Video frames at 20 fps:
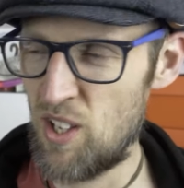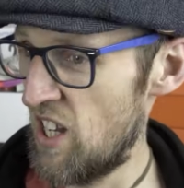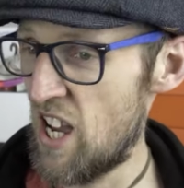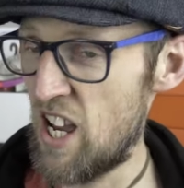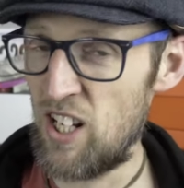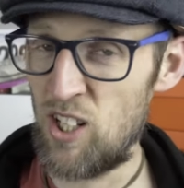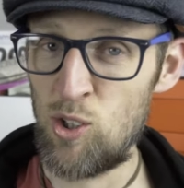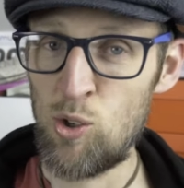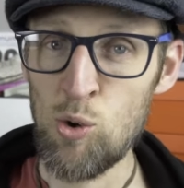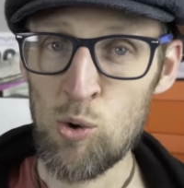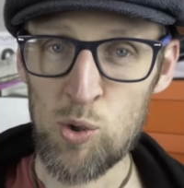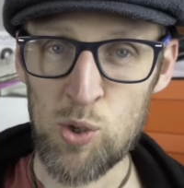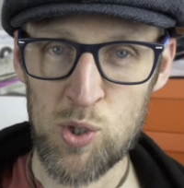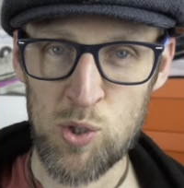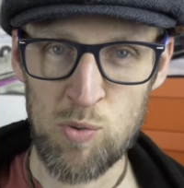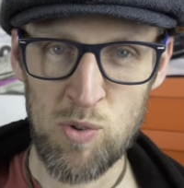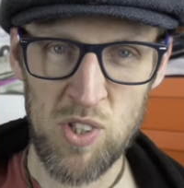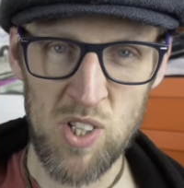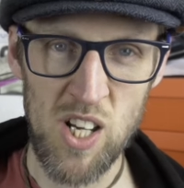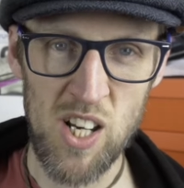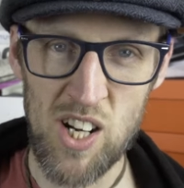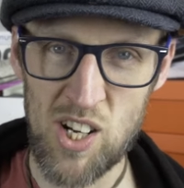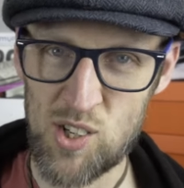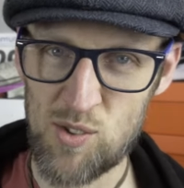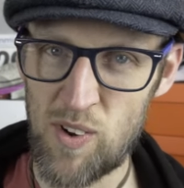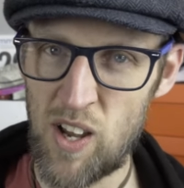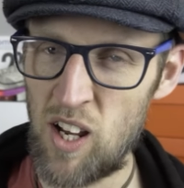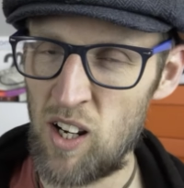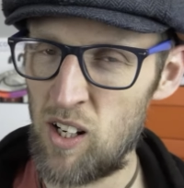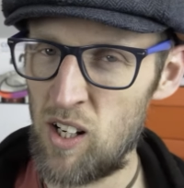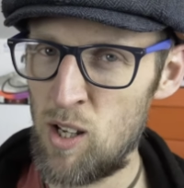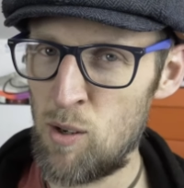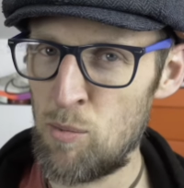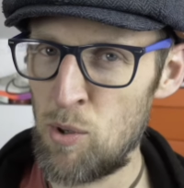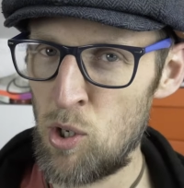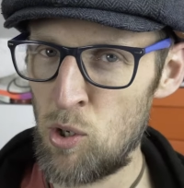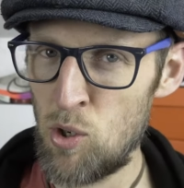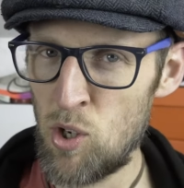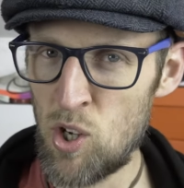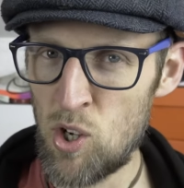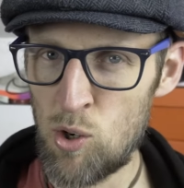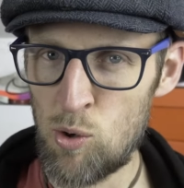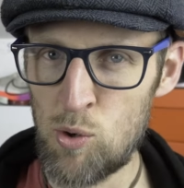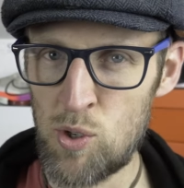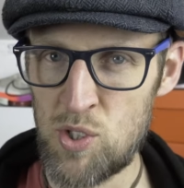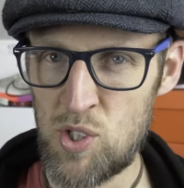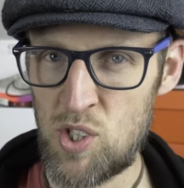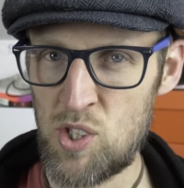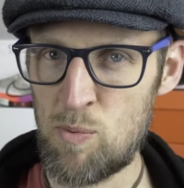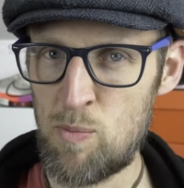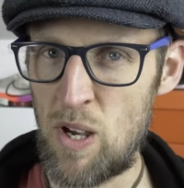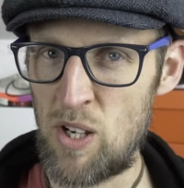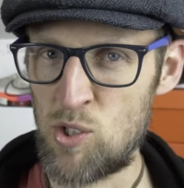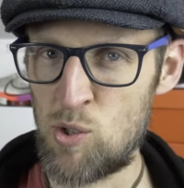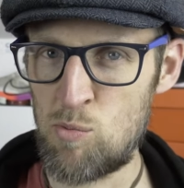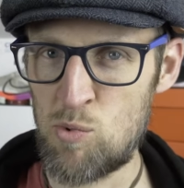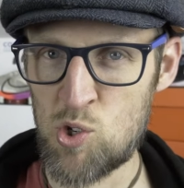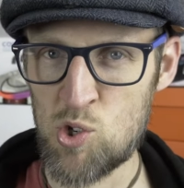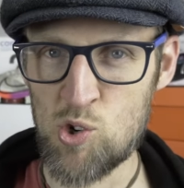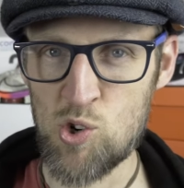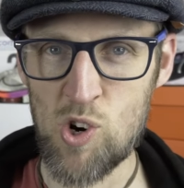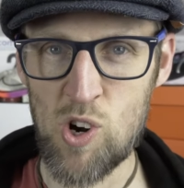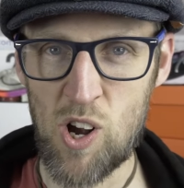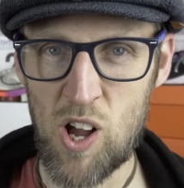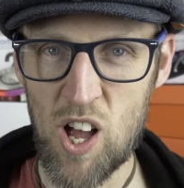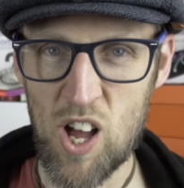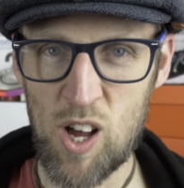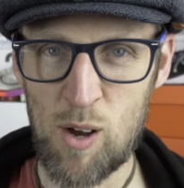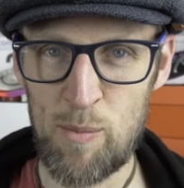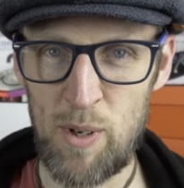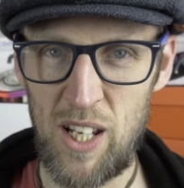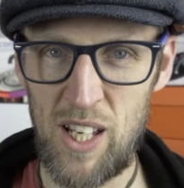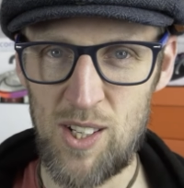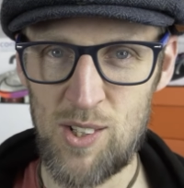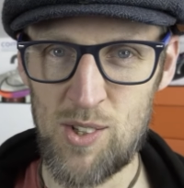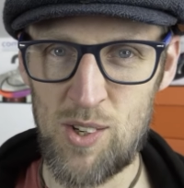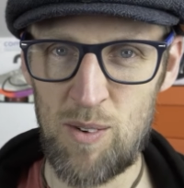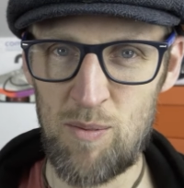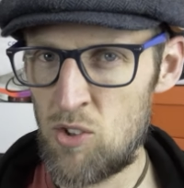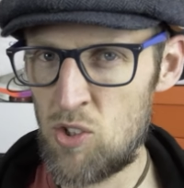And of course, with Teenage Fan Club, you always expect some strong harmonies.